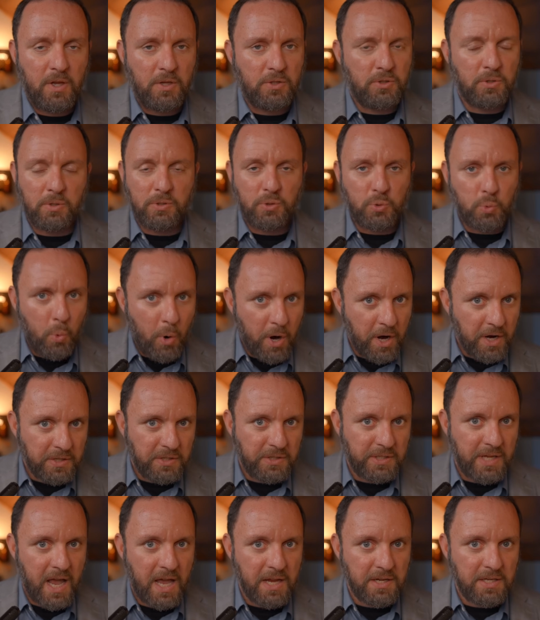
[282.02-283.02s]
So it's where
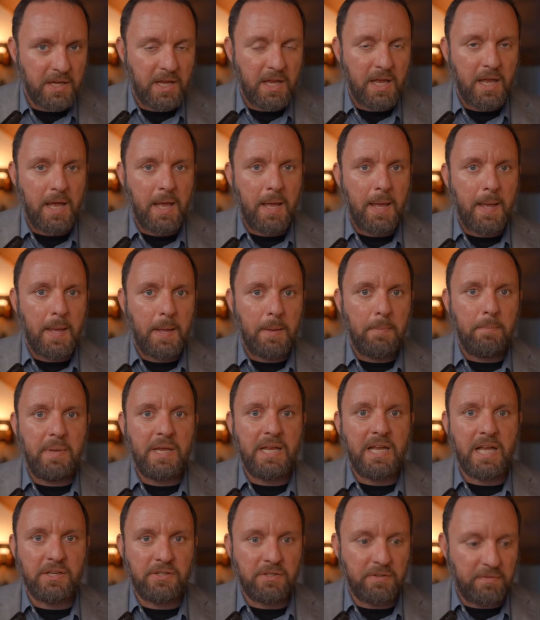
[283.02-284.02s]
it's at
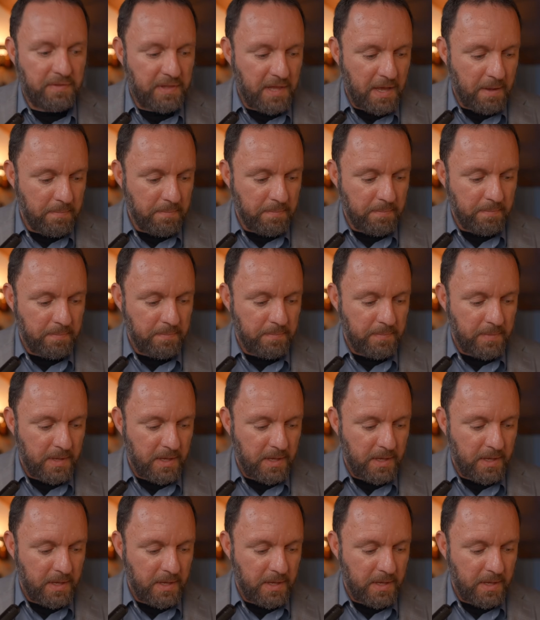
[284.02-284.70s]
because of them.